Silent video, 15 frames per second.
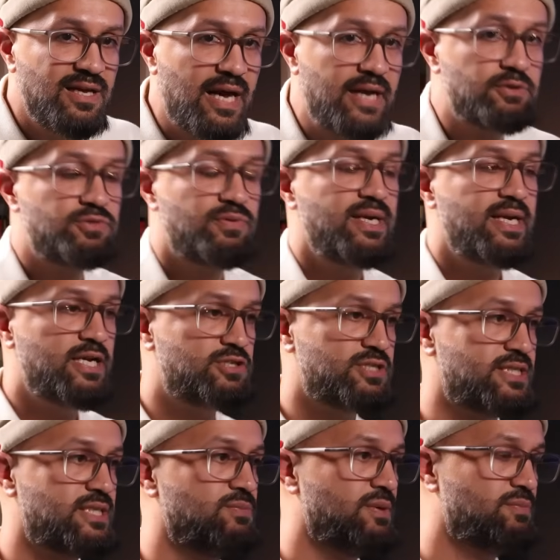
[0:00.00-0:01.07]
And it was really
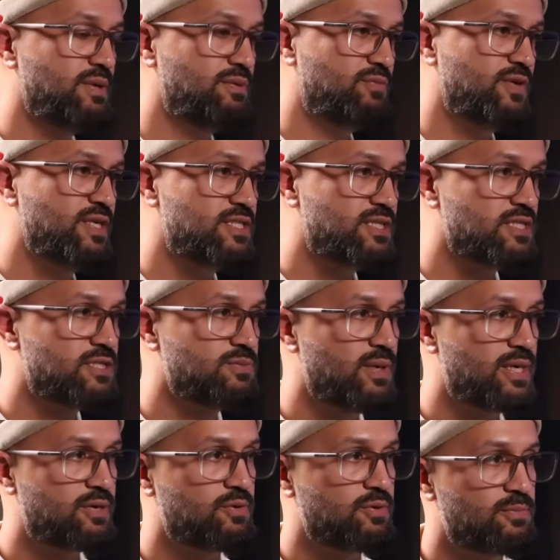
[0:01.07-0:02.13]
interesting when we first started
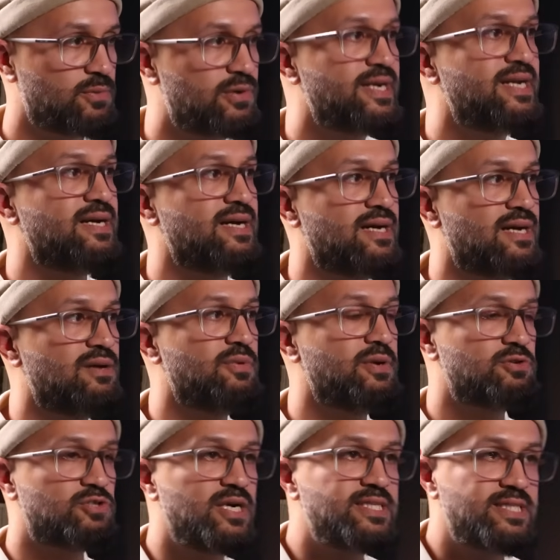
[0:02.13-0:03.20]
working with Maria. We
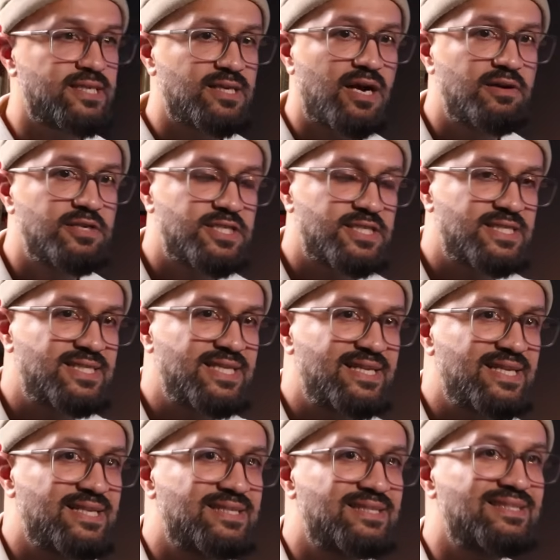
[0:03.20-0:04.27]
were trying to encourage her to say
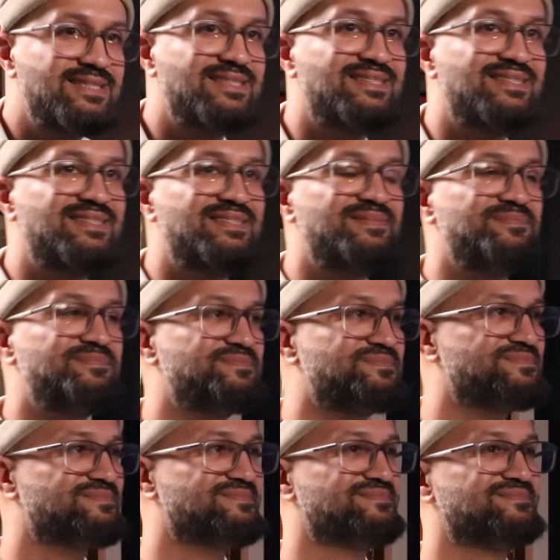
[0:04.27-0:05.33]
that
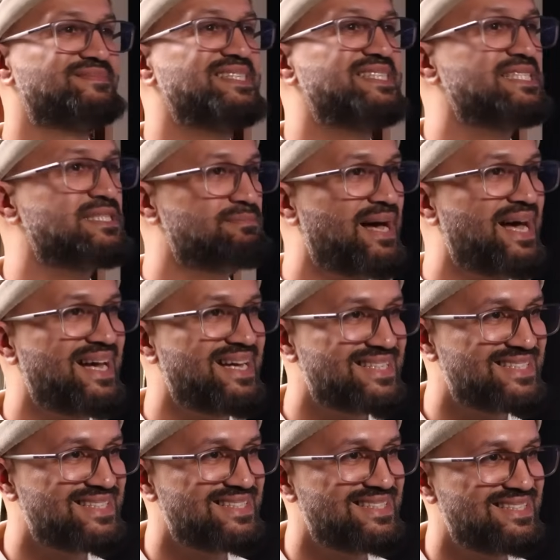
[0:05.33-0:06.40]
this is
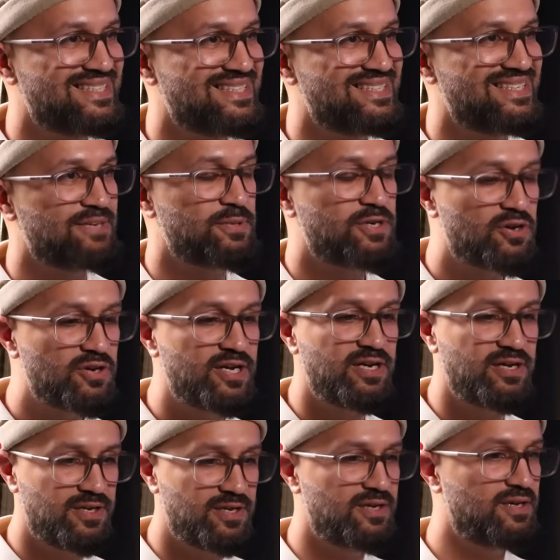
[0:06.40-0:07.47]
mad. We got
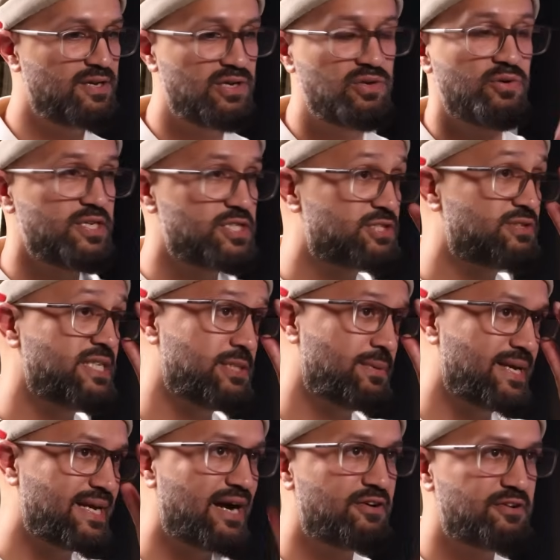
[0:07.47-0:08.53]
her a lawyer straight
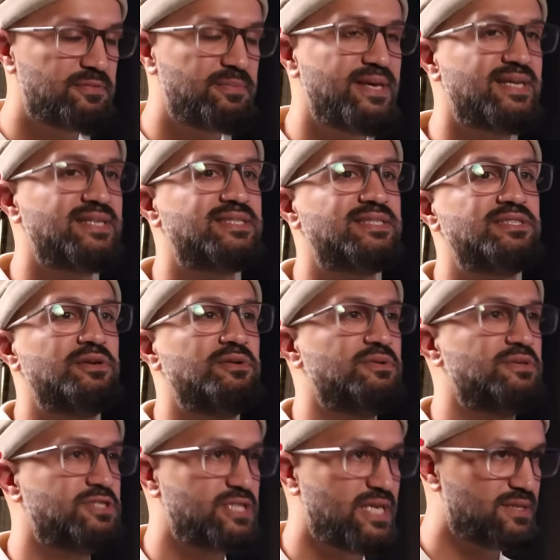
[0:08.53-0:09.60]
away, Gareth Pearce,
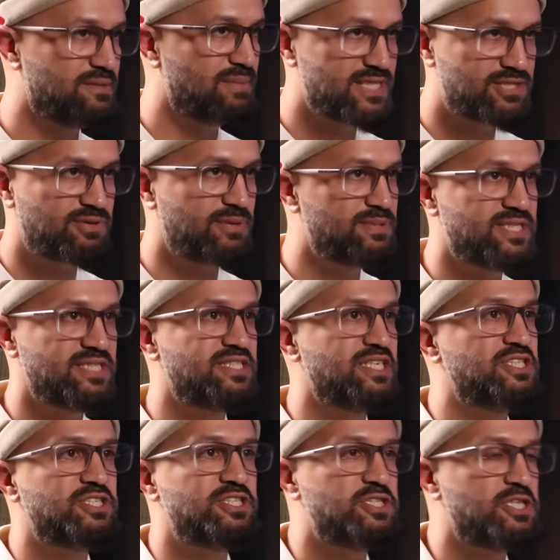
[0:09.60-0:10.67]
so she had the best
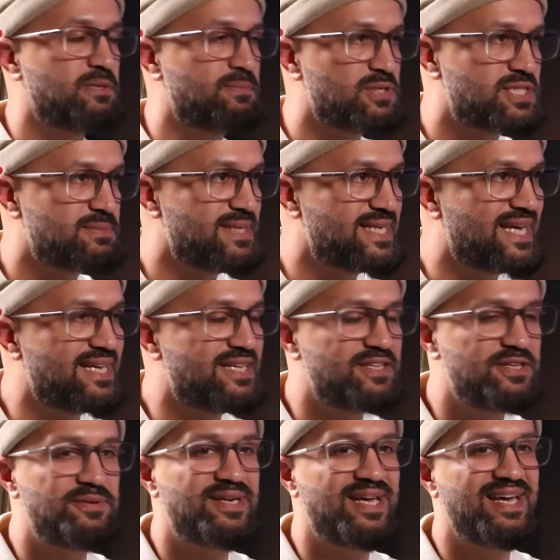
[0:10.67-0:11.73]
representation she could possibly get in
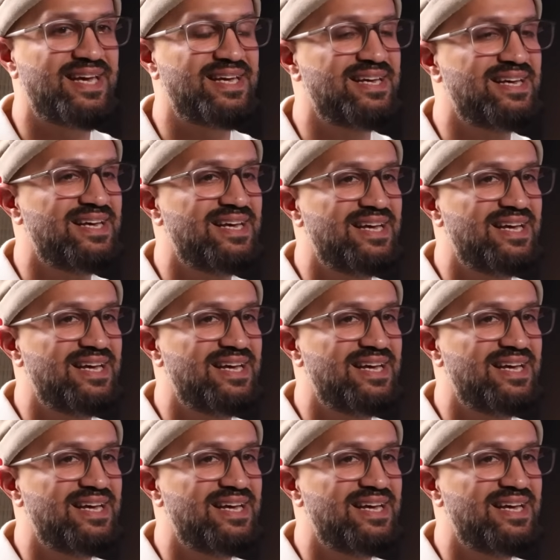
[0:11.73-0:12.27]
the UK.